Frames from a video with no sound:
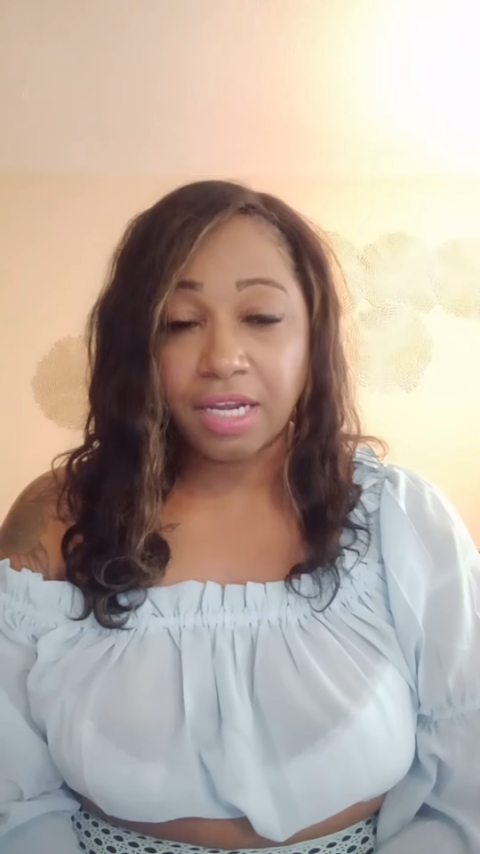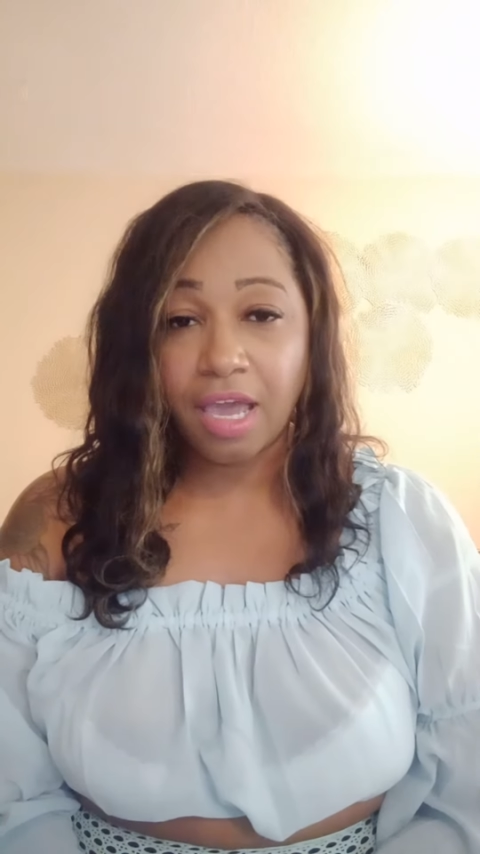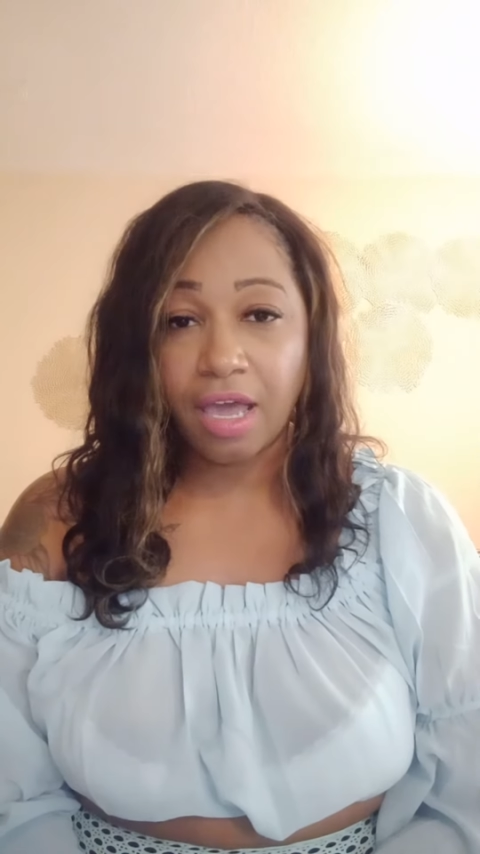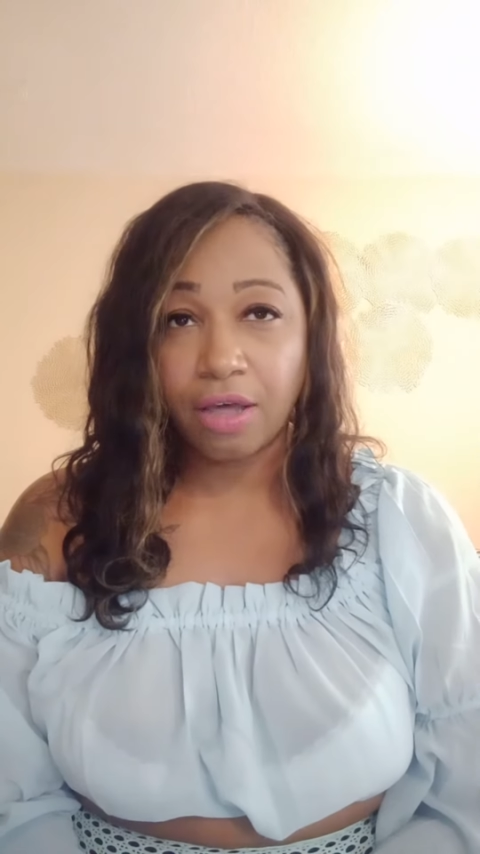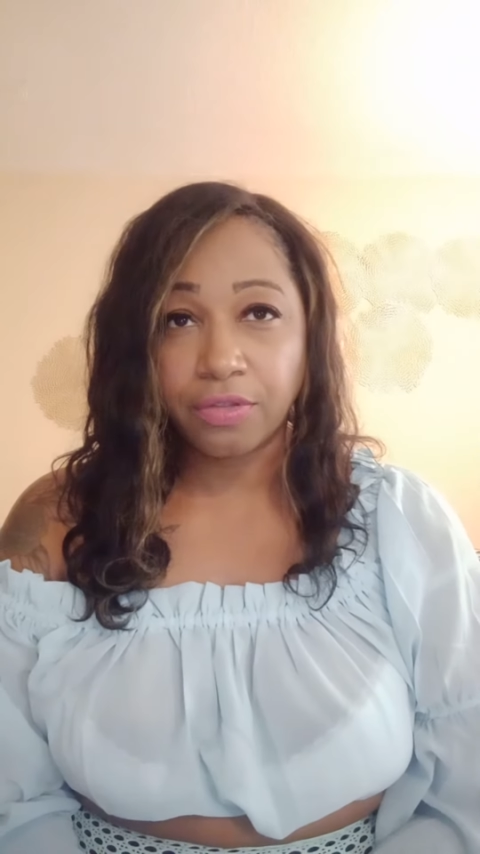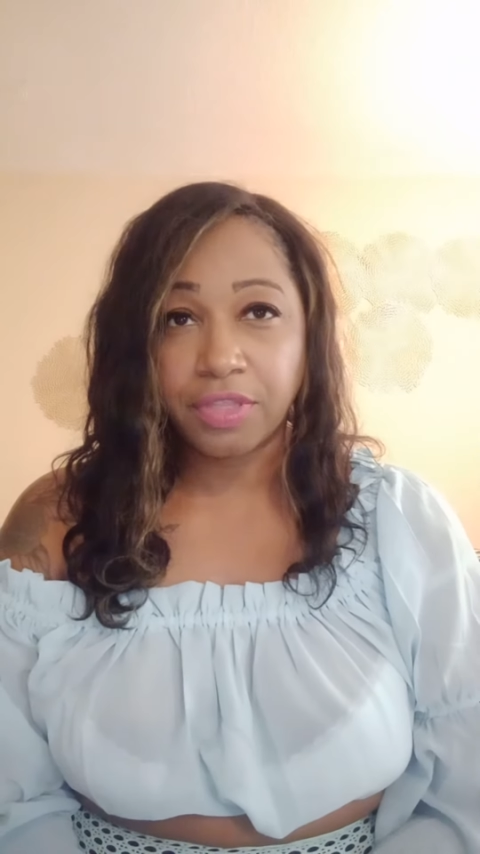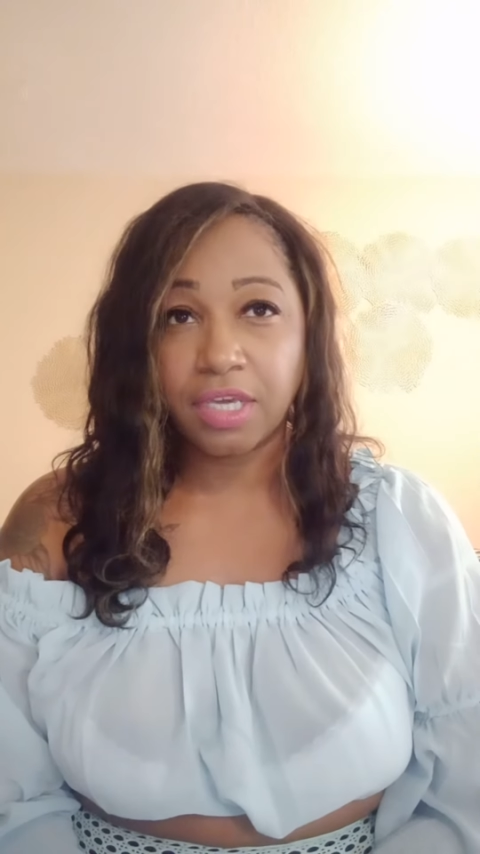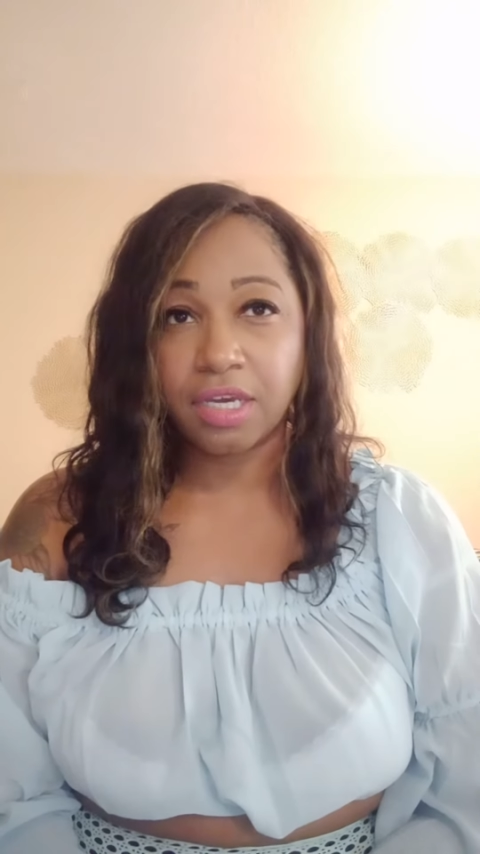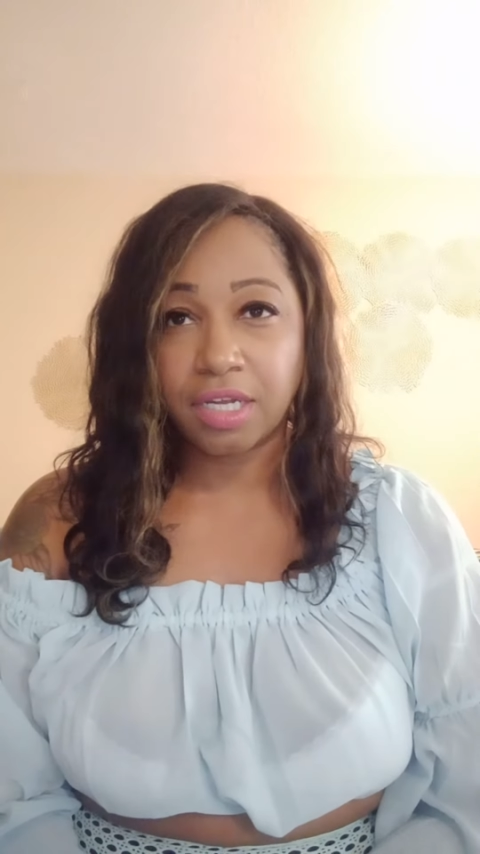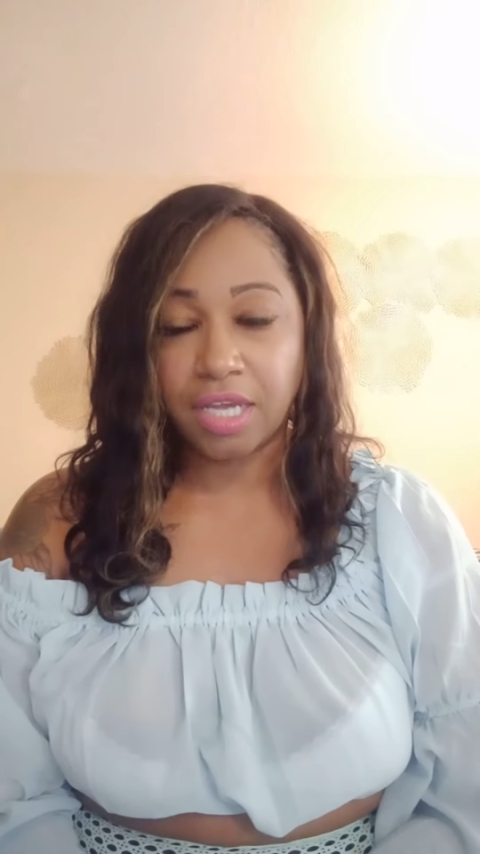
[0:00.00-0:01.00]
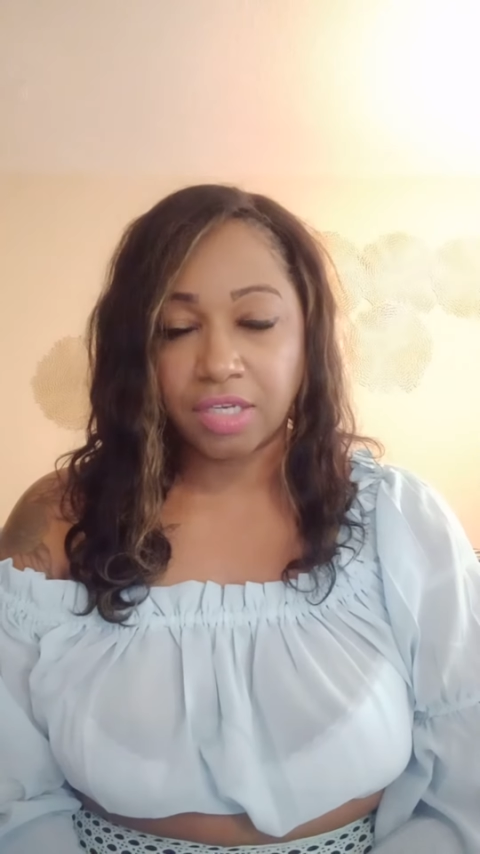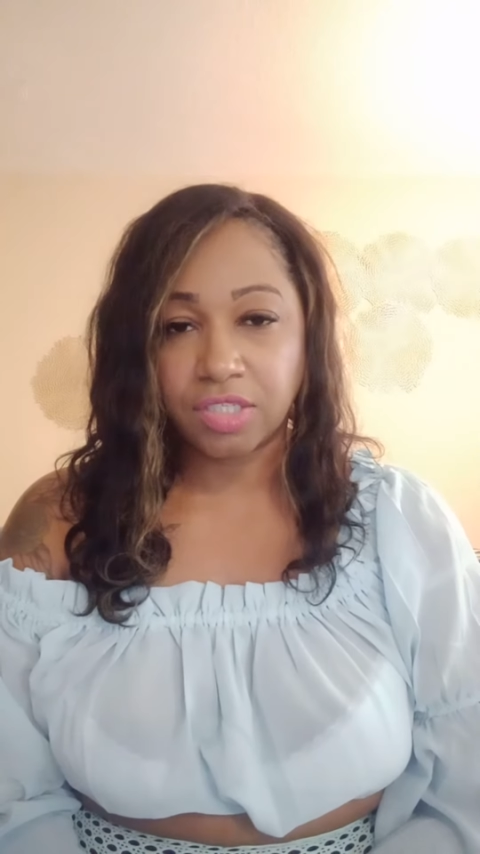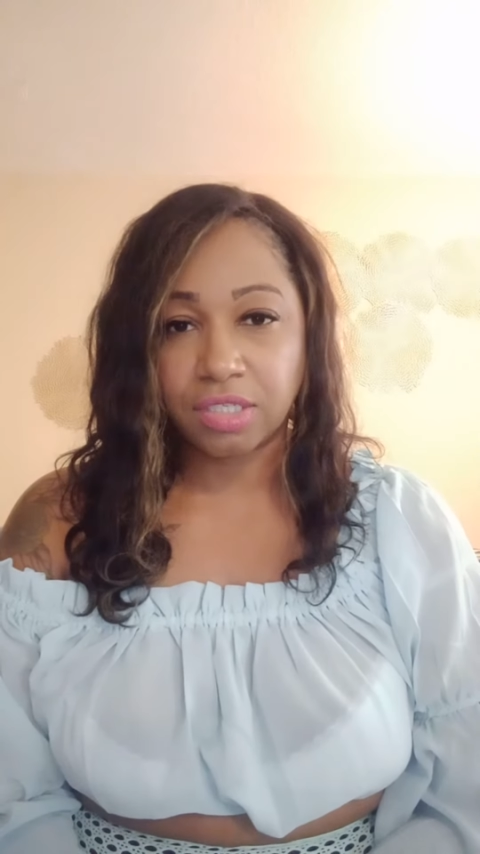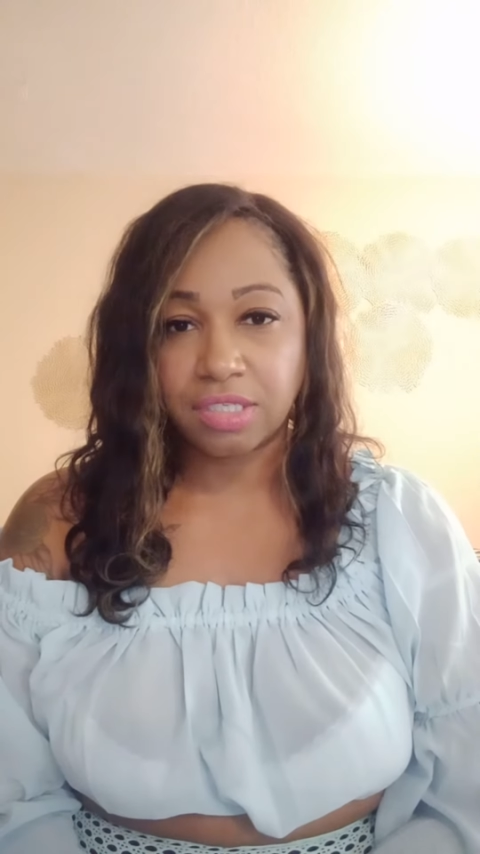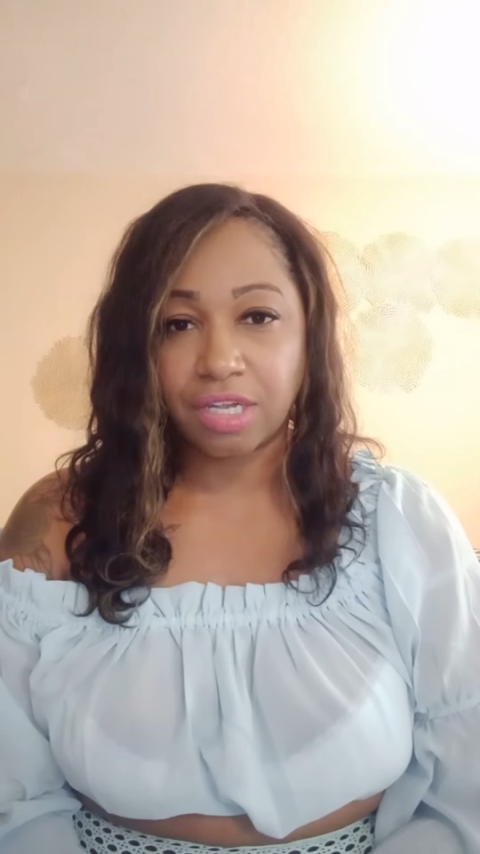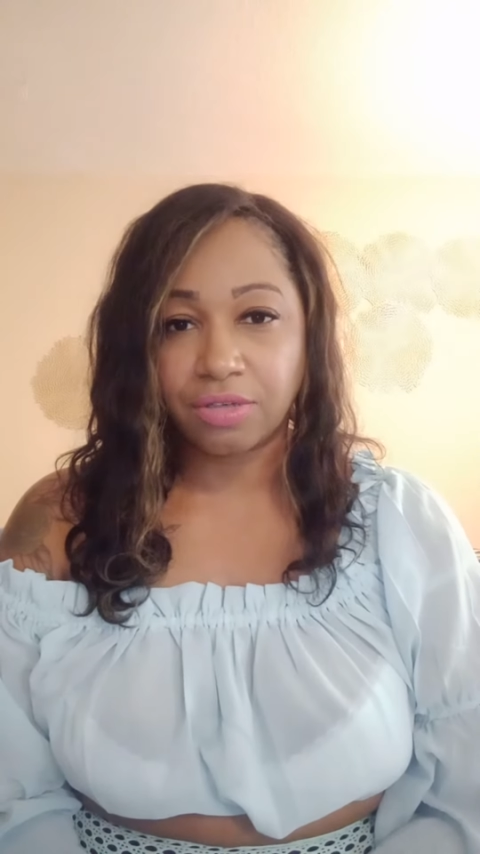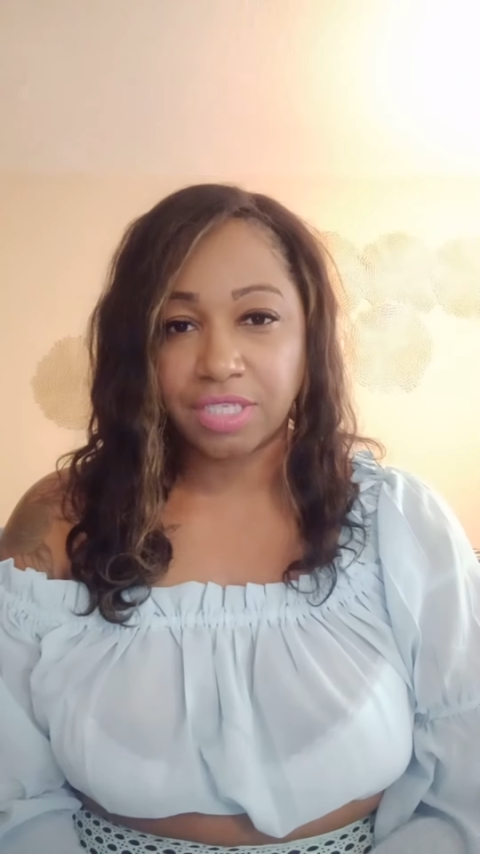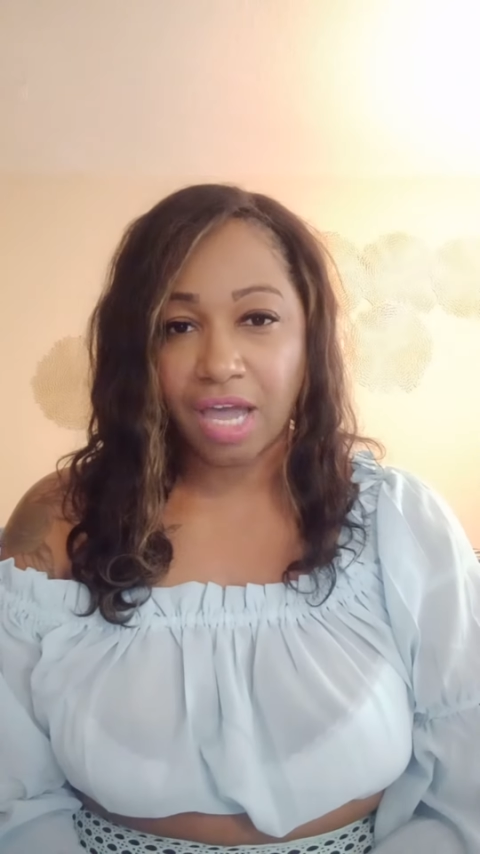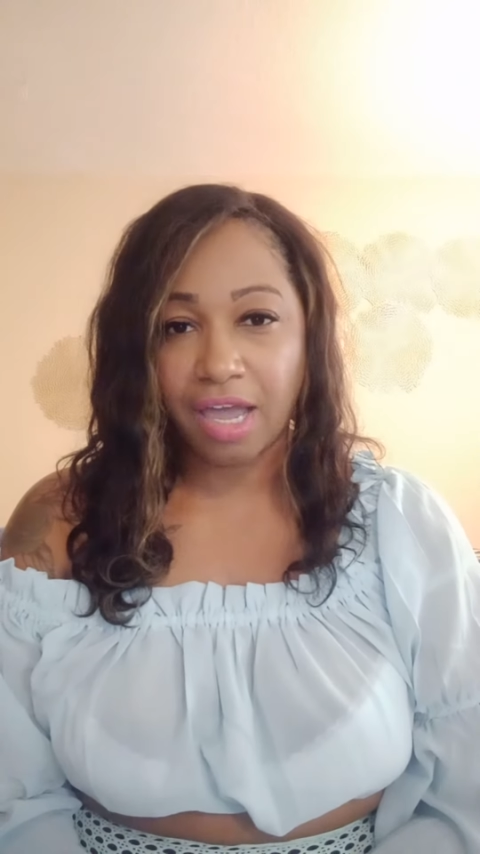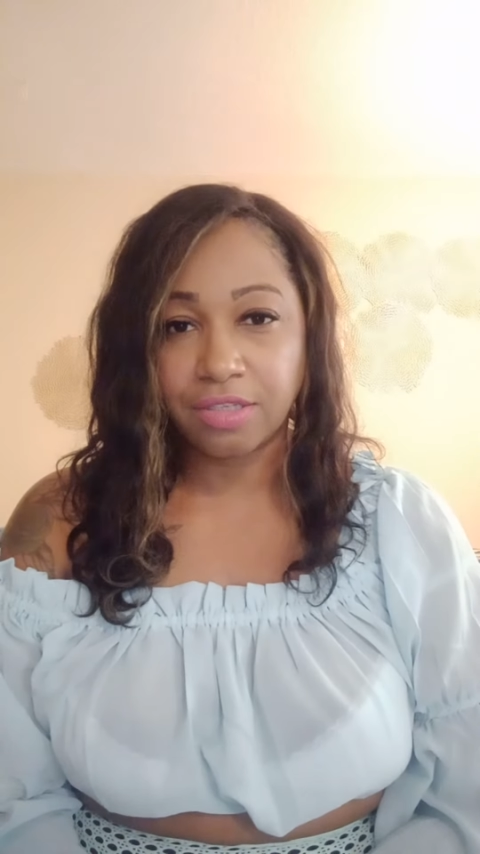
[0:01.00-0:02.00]
and healthy connections that are
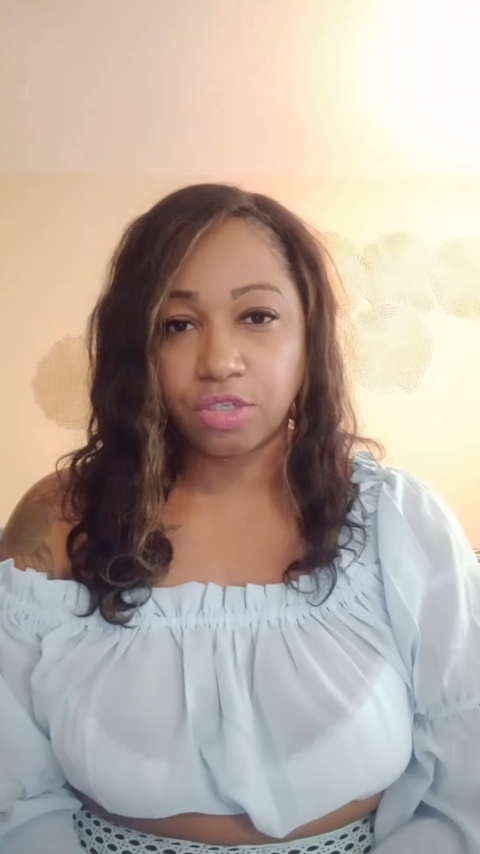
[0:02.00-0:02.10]
tied